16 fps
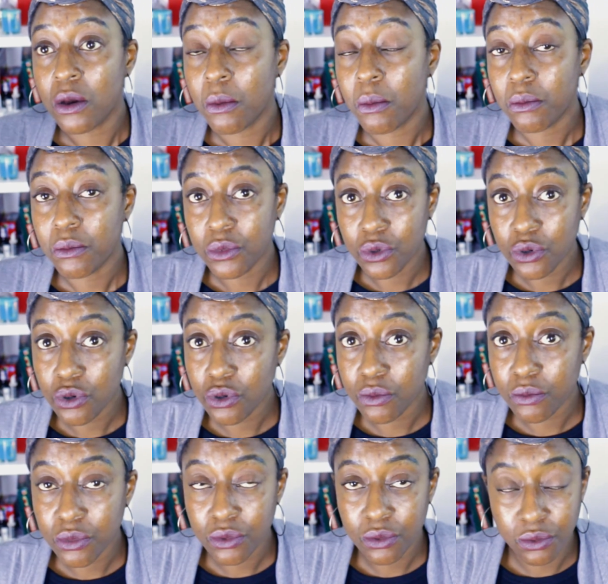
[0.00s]

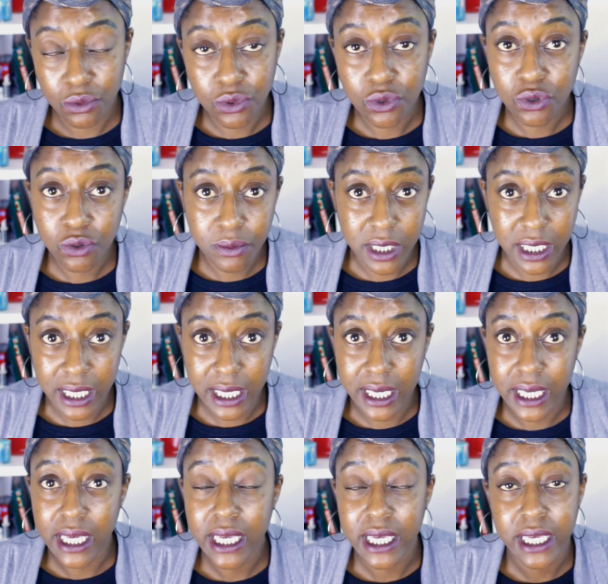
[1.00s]
Normally
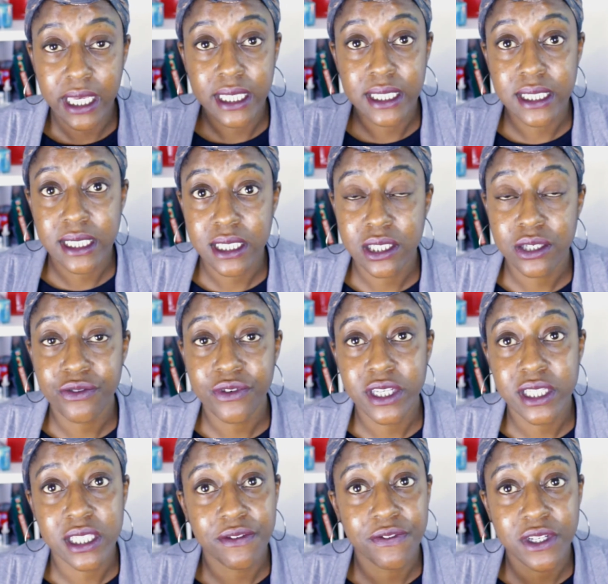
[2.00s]
it is this
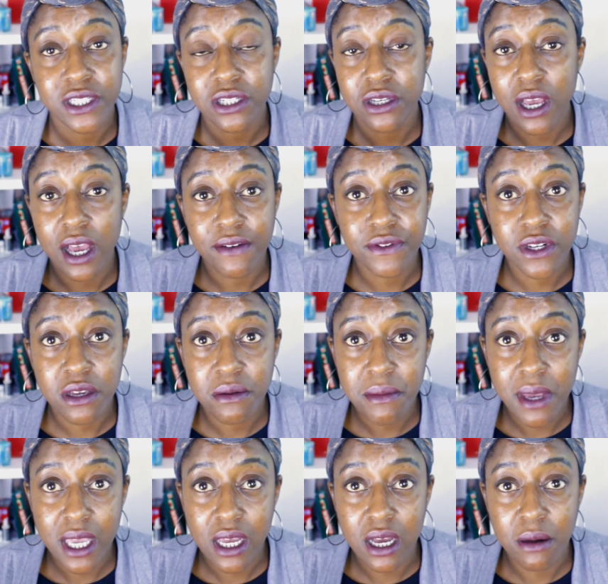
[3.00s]
greasy if I don't have no
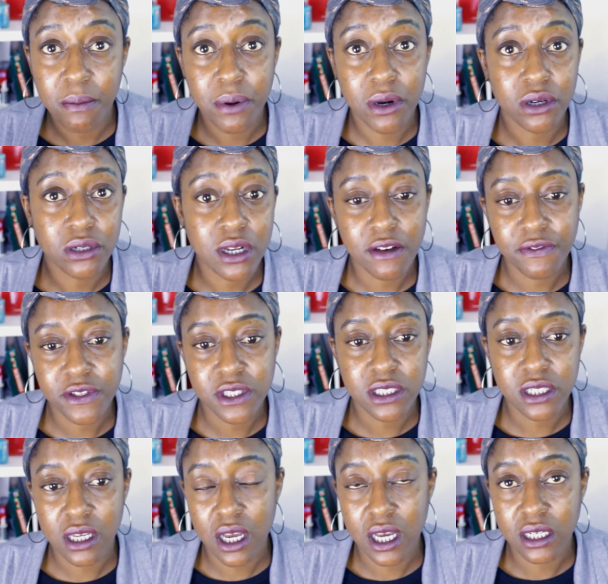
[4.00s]
makeup on, nothing
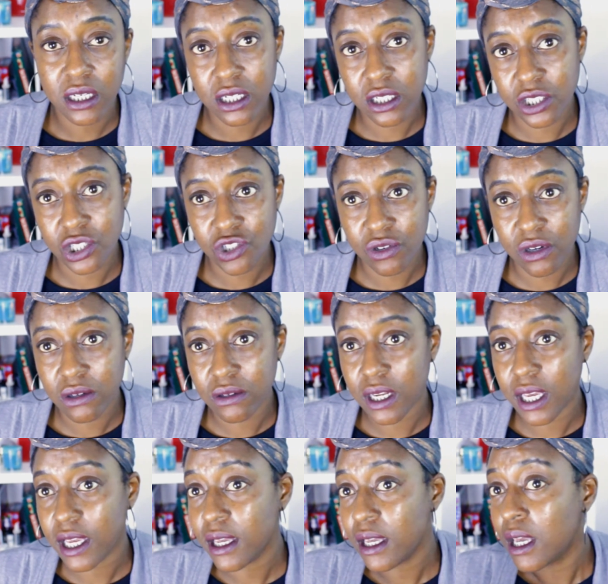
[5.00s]
to kind of control
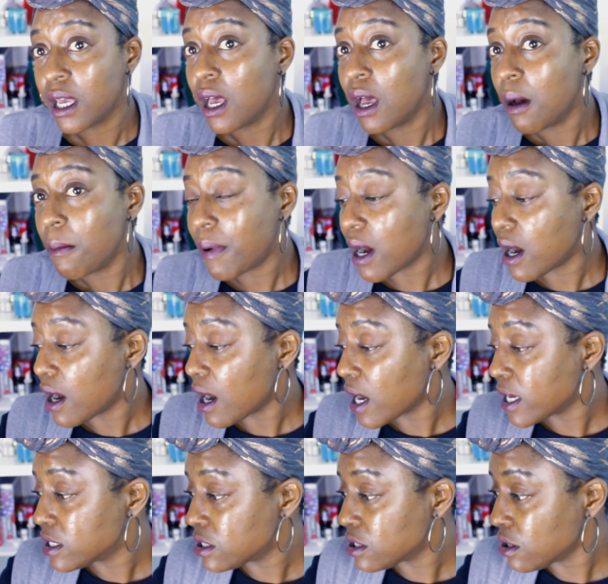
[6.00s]
it. But
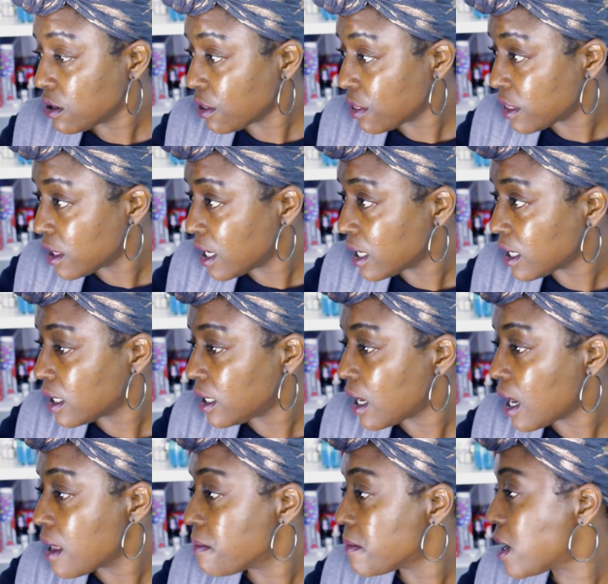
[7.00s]
I do think
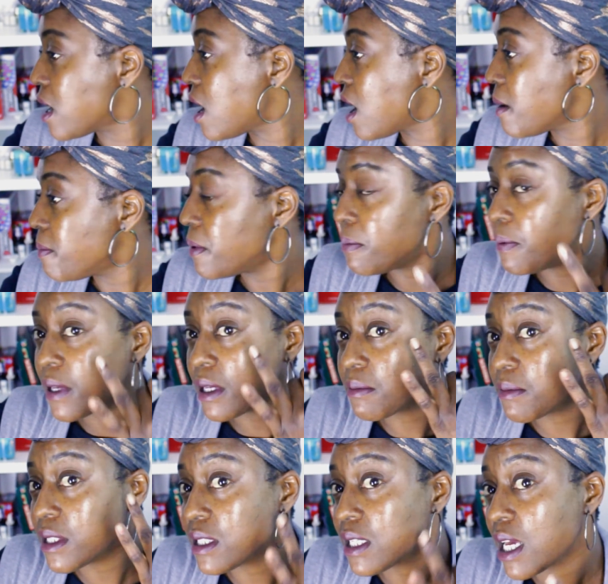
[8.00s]
like my
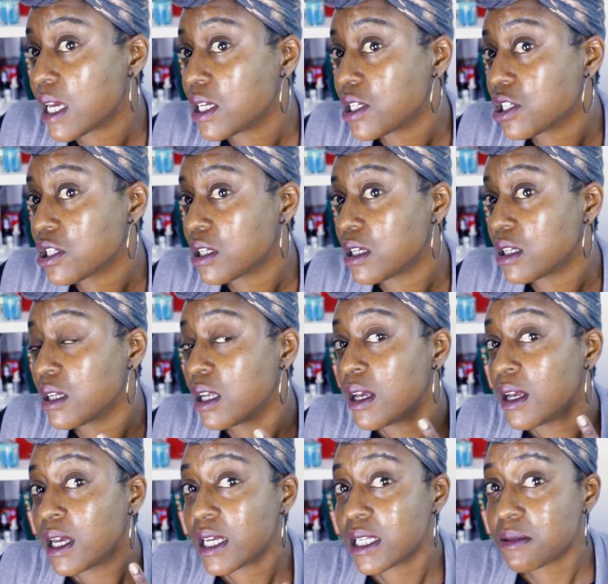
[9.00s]
hyperpigmentation
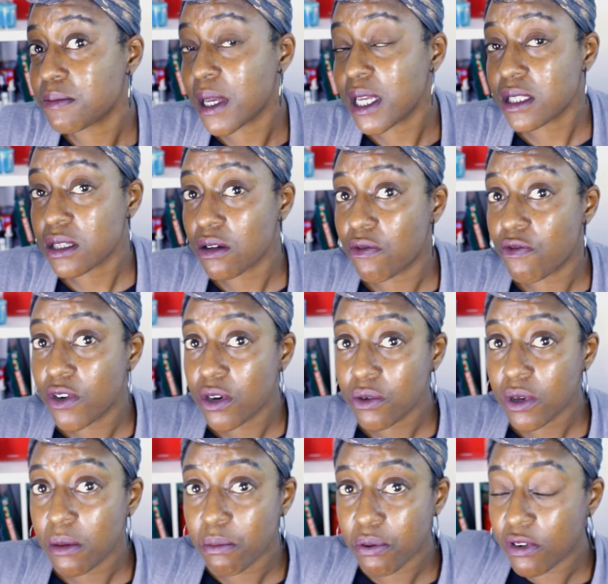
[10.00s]
has made a real
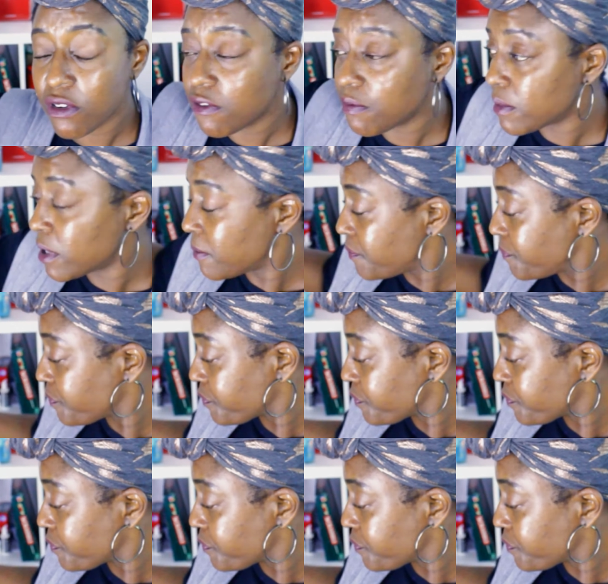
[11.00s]
improvement.